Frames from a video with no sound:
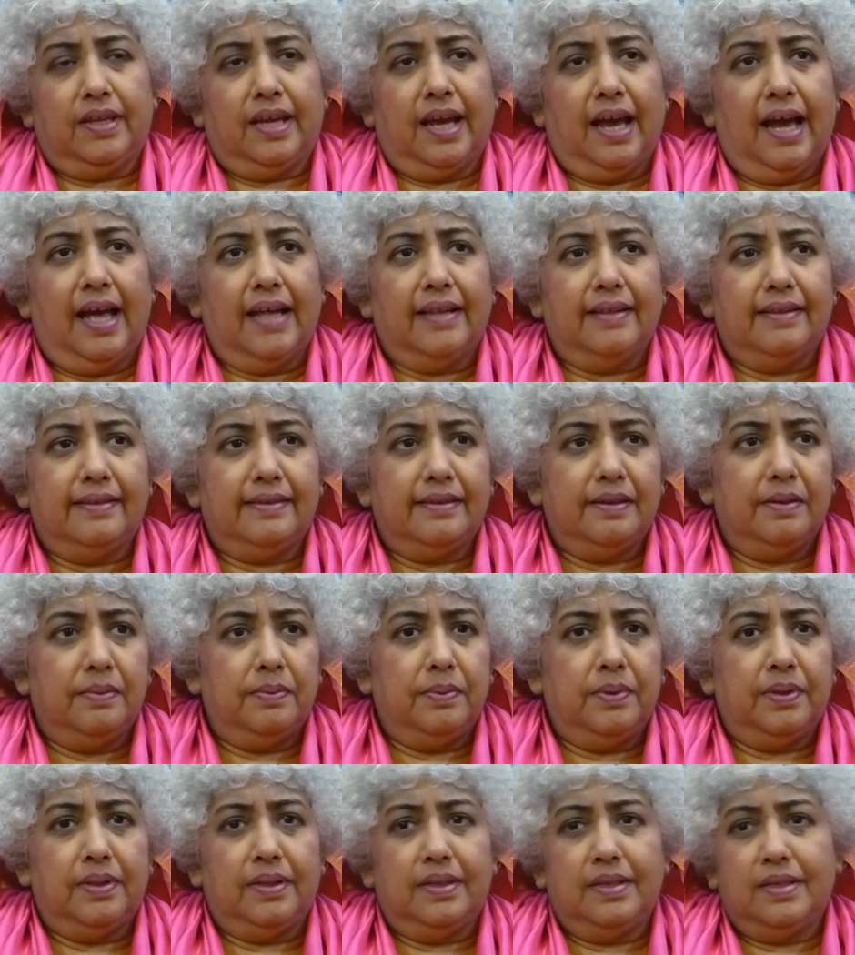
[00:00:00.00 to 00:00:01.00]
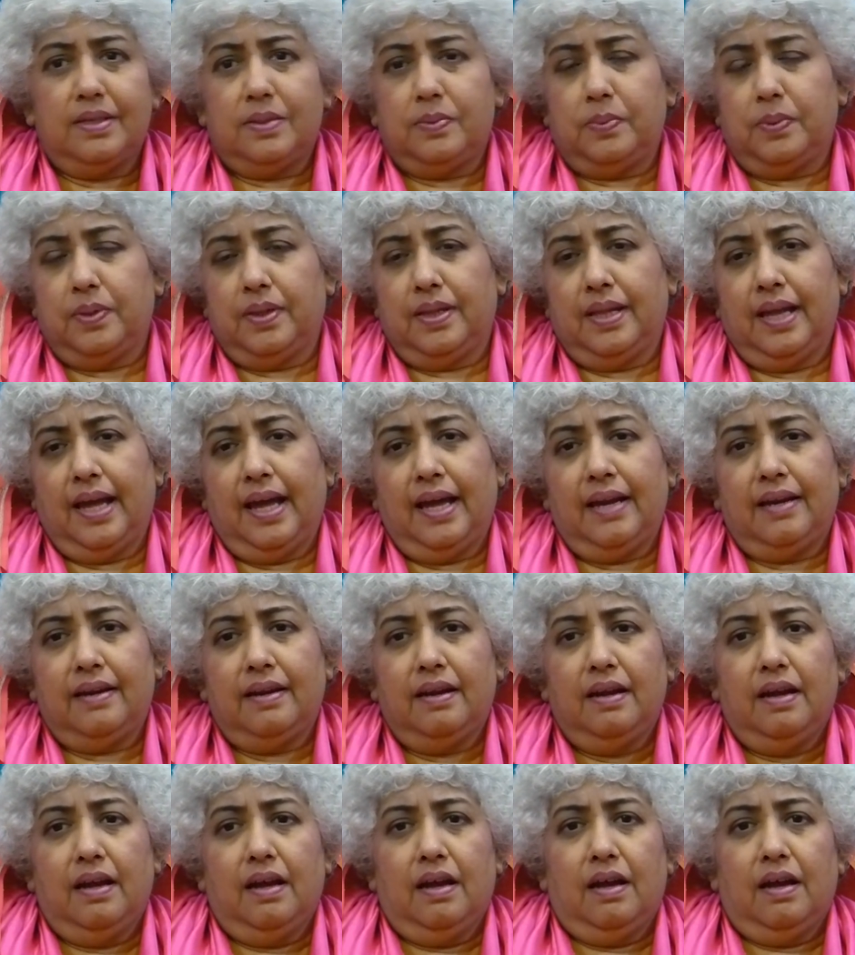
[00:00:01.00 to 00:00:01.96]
cancer, with this, with that.